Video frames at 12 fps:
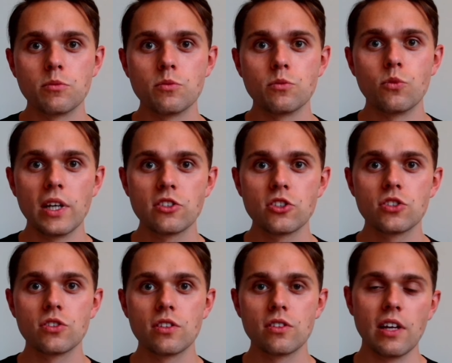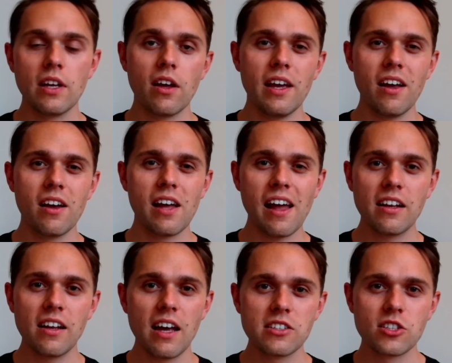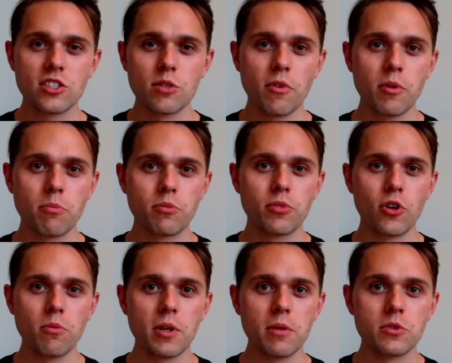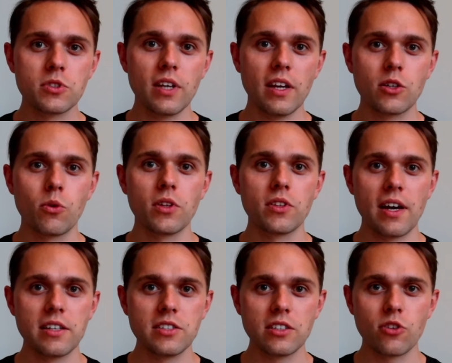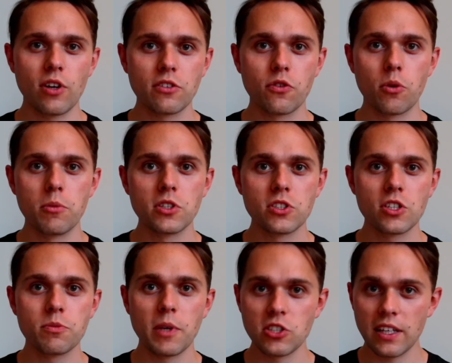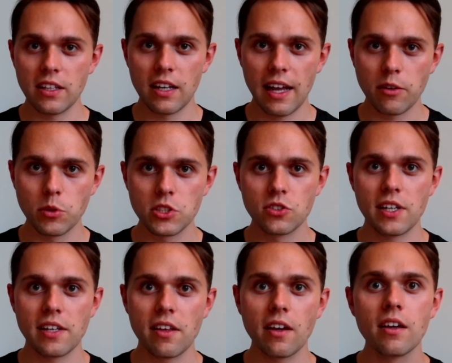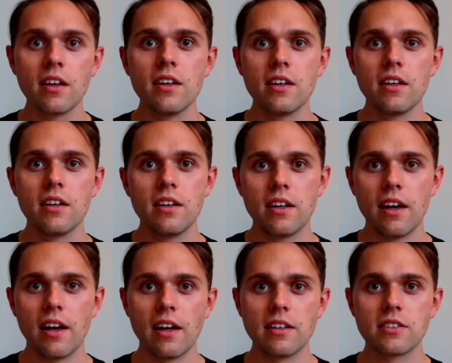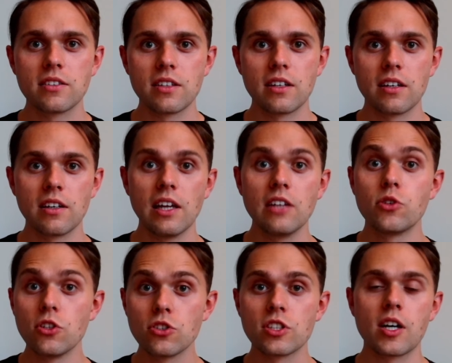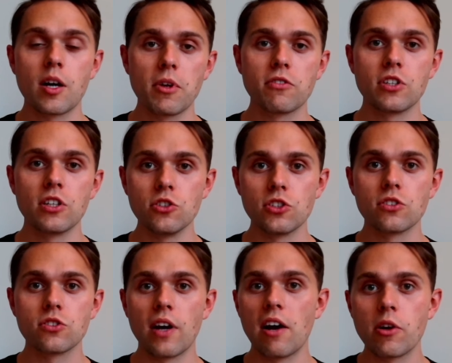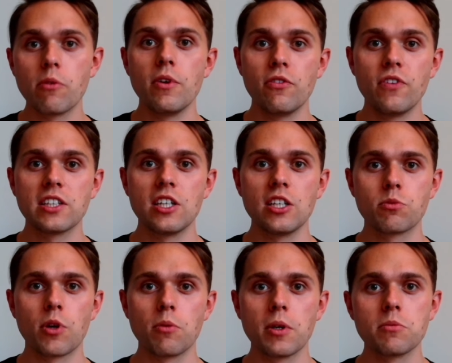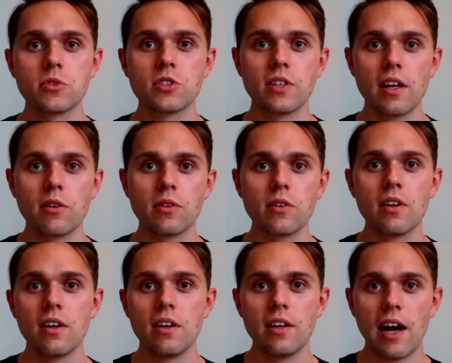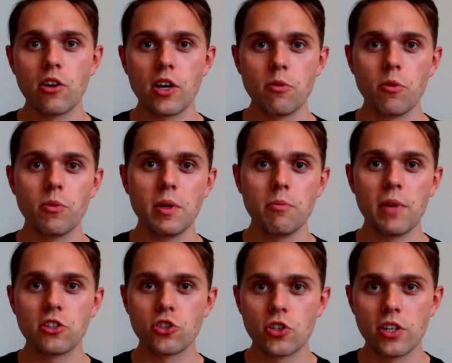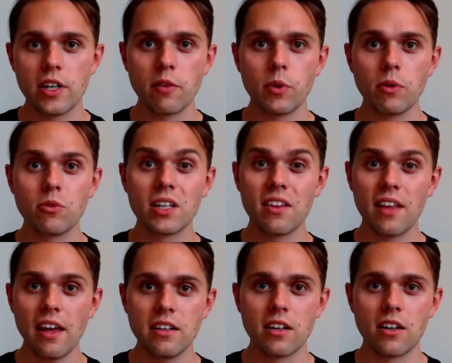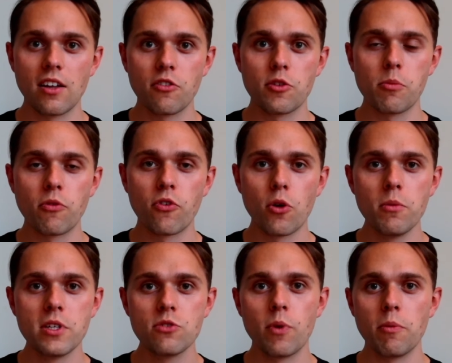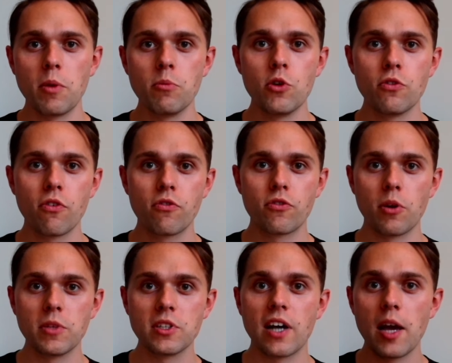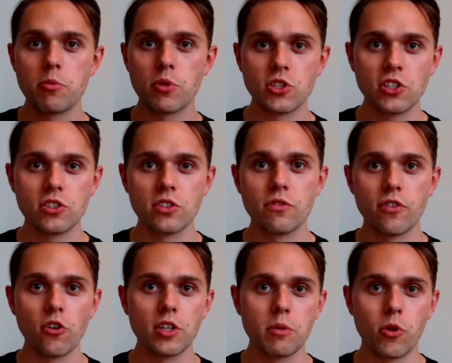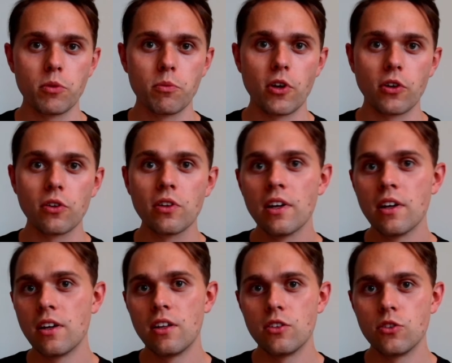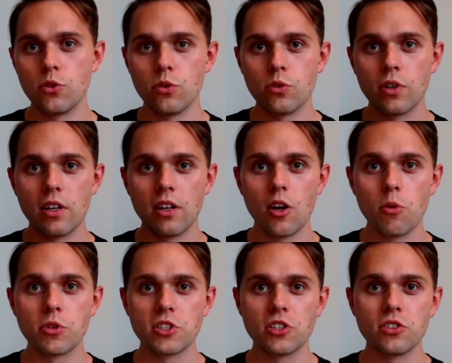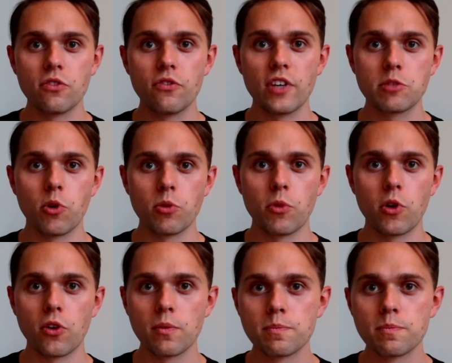which analyzes some of the problems in quantizing transformers, especially in the language setting, and introduces a couple of solutions. So how can we fix these problems, and how can we make sure that we retain a lot of the performance when we move from this high precision floating point model to a low precision fixed point model.